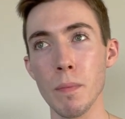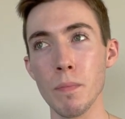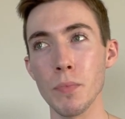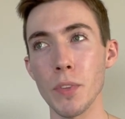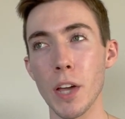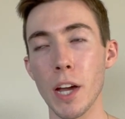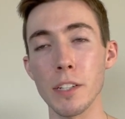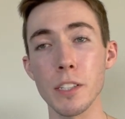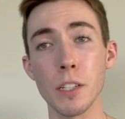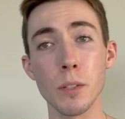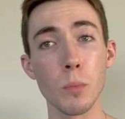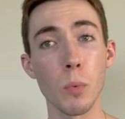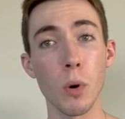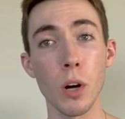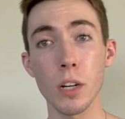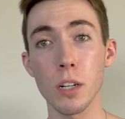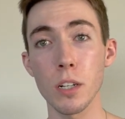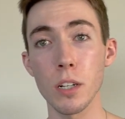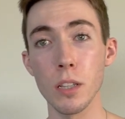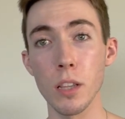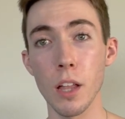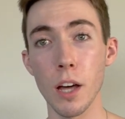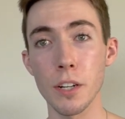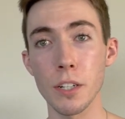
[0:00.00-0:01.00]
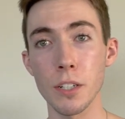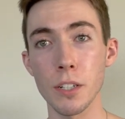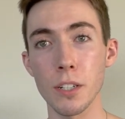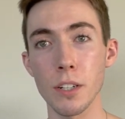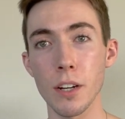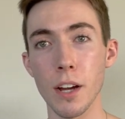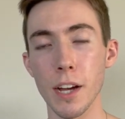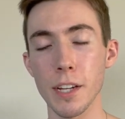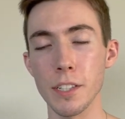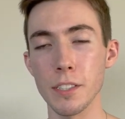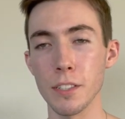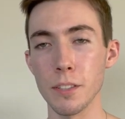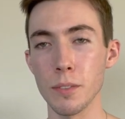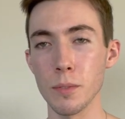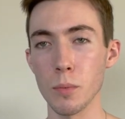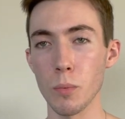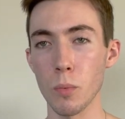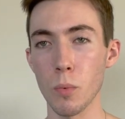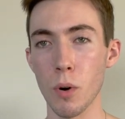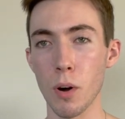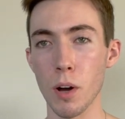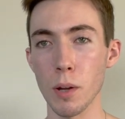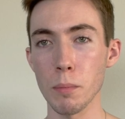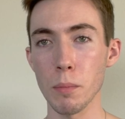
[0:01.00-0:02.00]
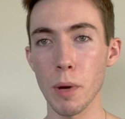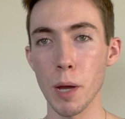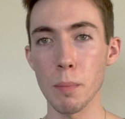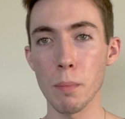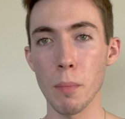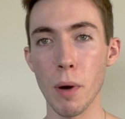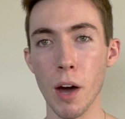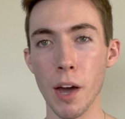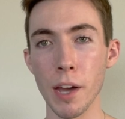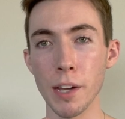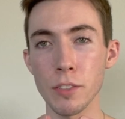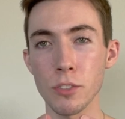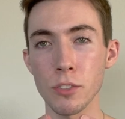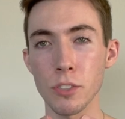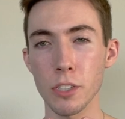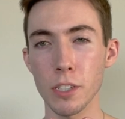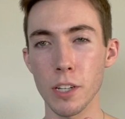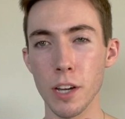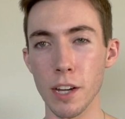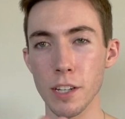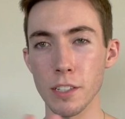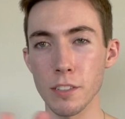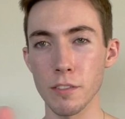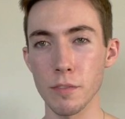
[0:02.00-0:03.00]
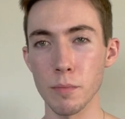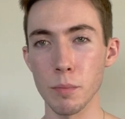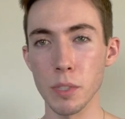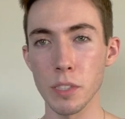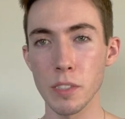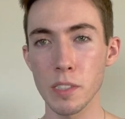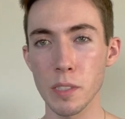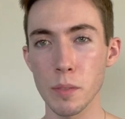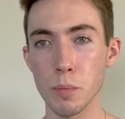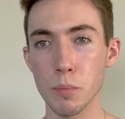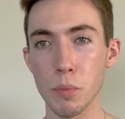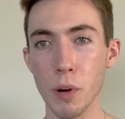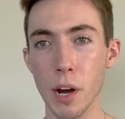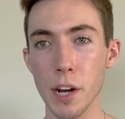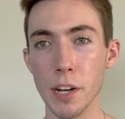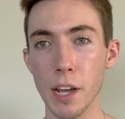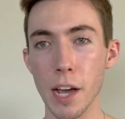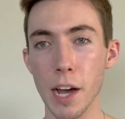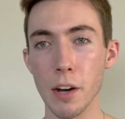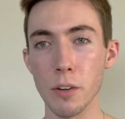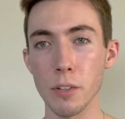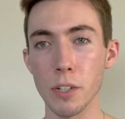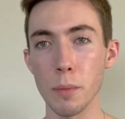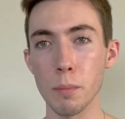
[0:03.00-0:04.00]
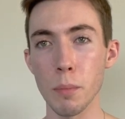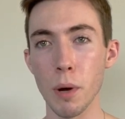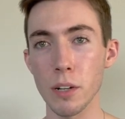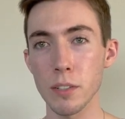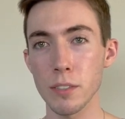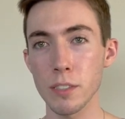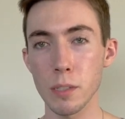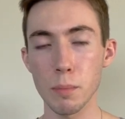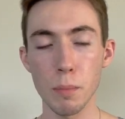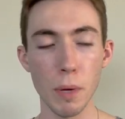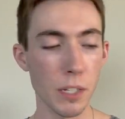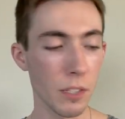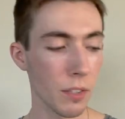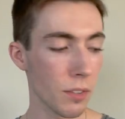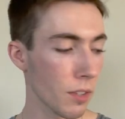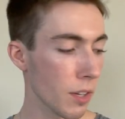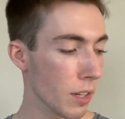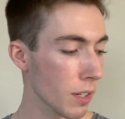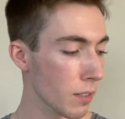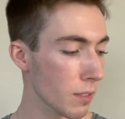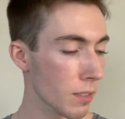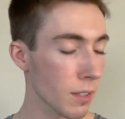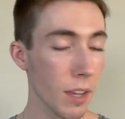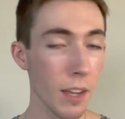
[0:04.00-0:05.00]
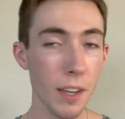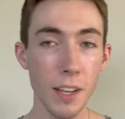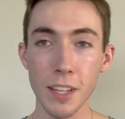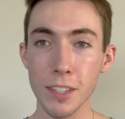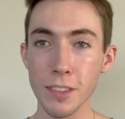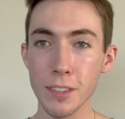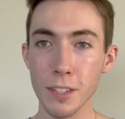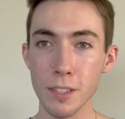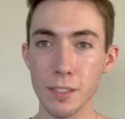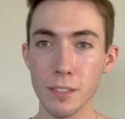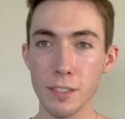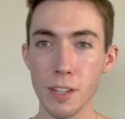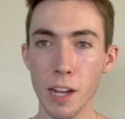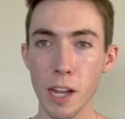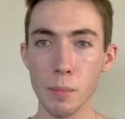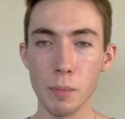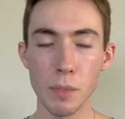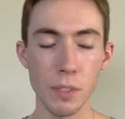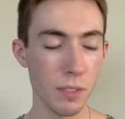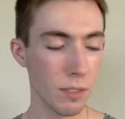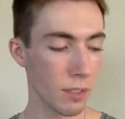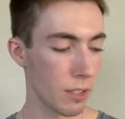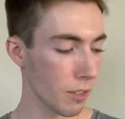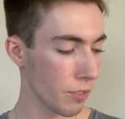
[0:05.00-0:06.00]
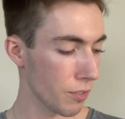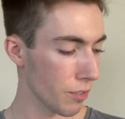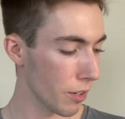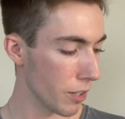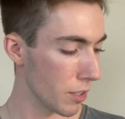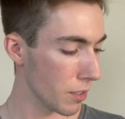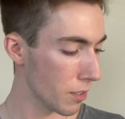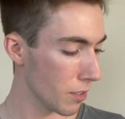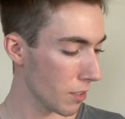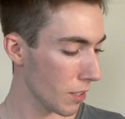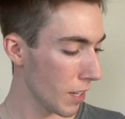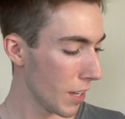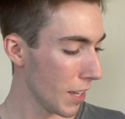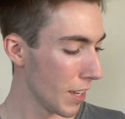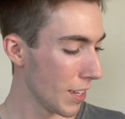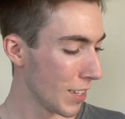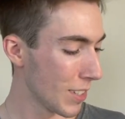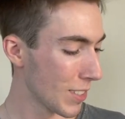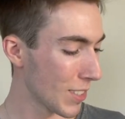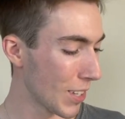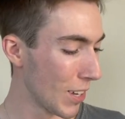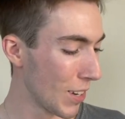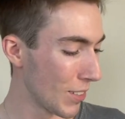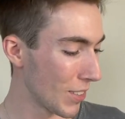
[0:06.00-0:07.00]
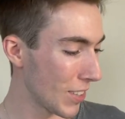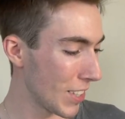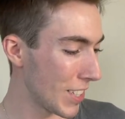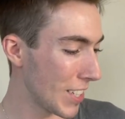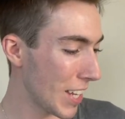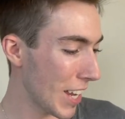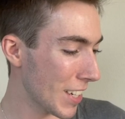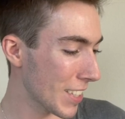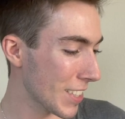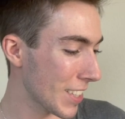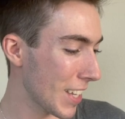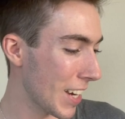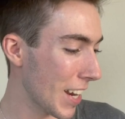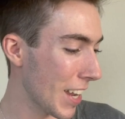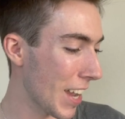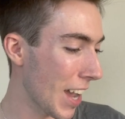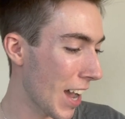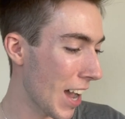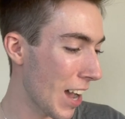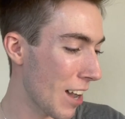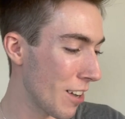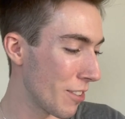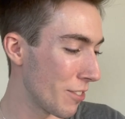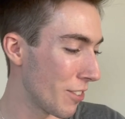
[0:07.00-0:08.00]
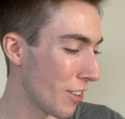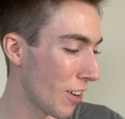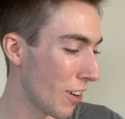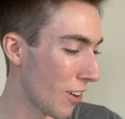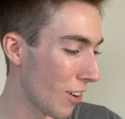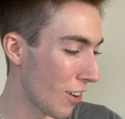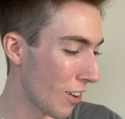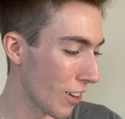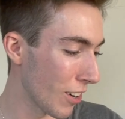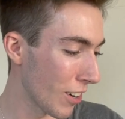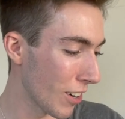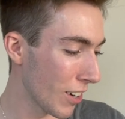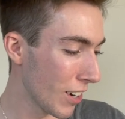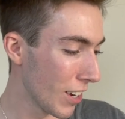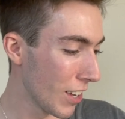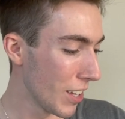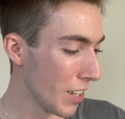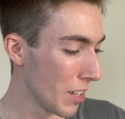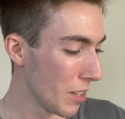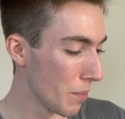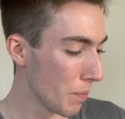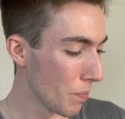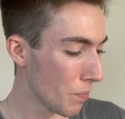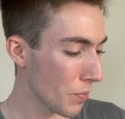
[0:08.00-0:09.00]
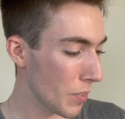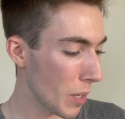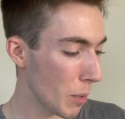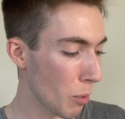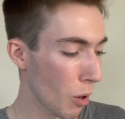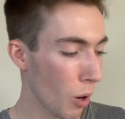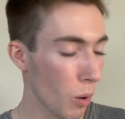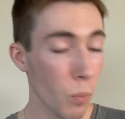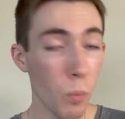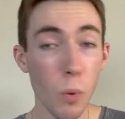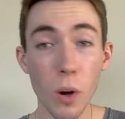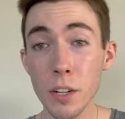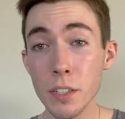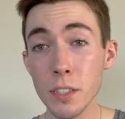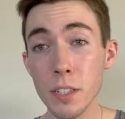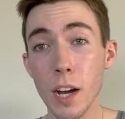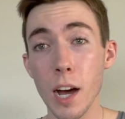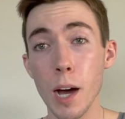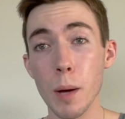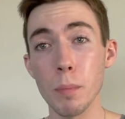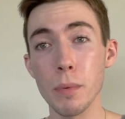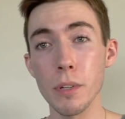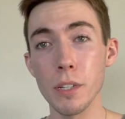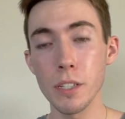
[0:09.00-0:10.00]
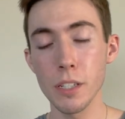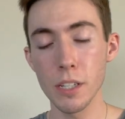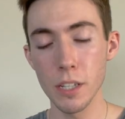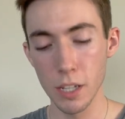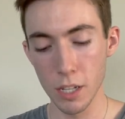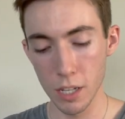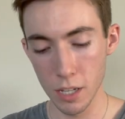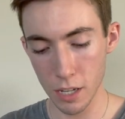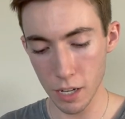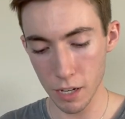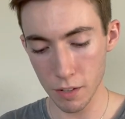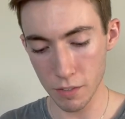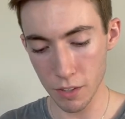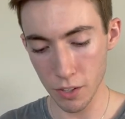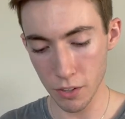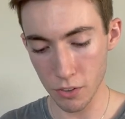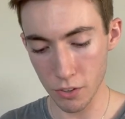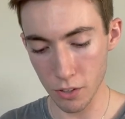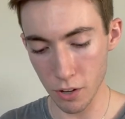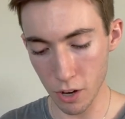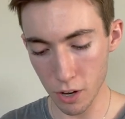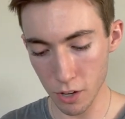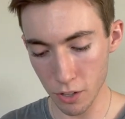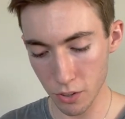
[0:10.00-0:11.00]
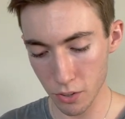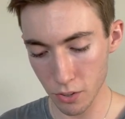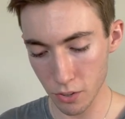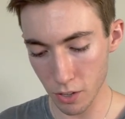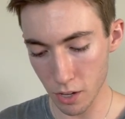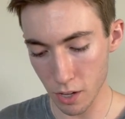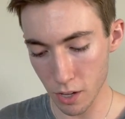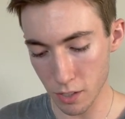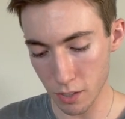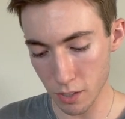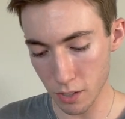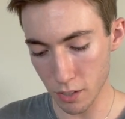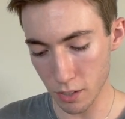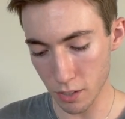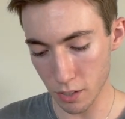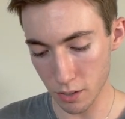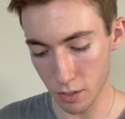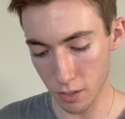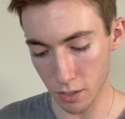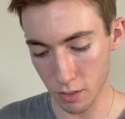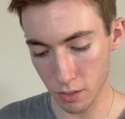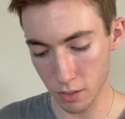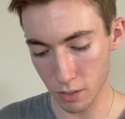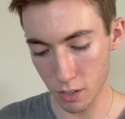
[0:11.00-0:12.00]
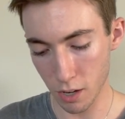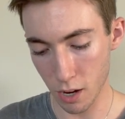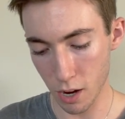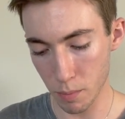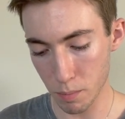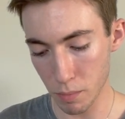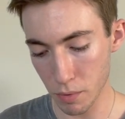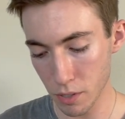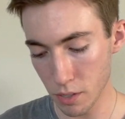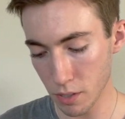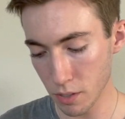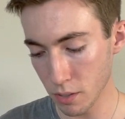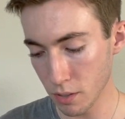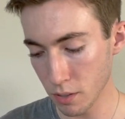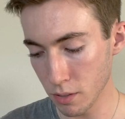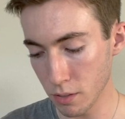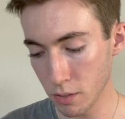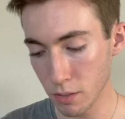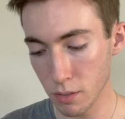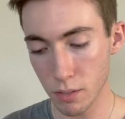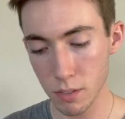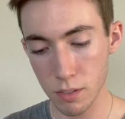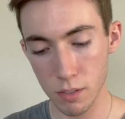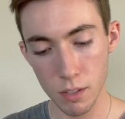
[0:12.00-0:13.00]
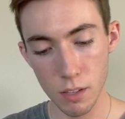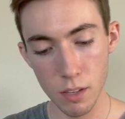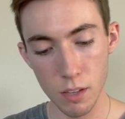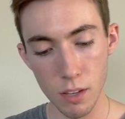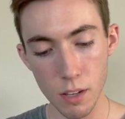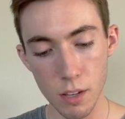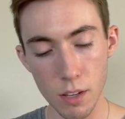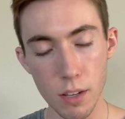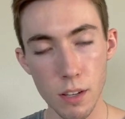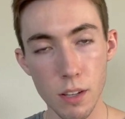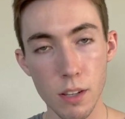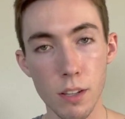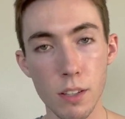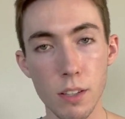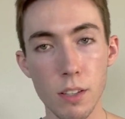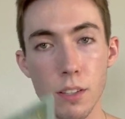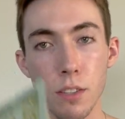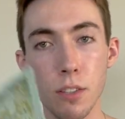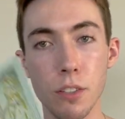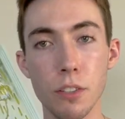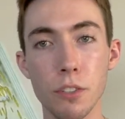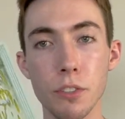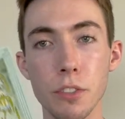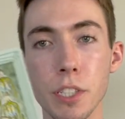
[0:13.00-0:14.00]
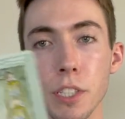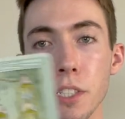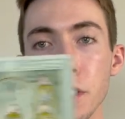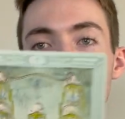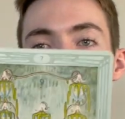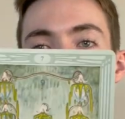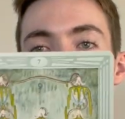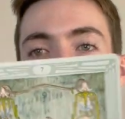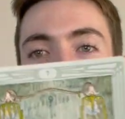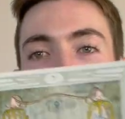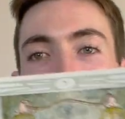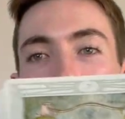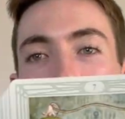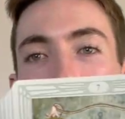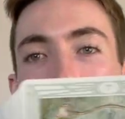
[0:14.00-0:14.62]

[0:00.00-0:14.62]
I didn't want clutter, I didn't want my mind to kind of be spread out amongst many things. This time is different. So the decks that I have are, I brought one copy of the Thoth, and this copy is the Greenie.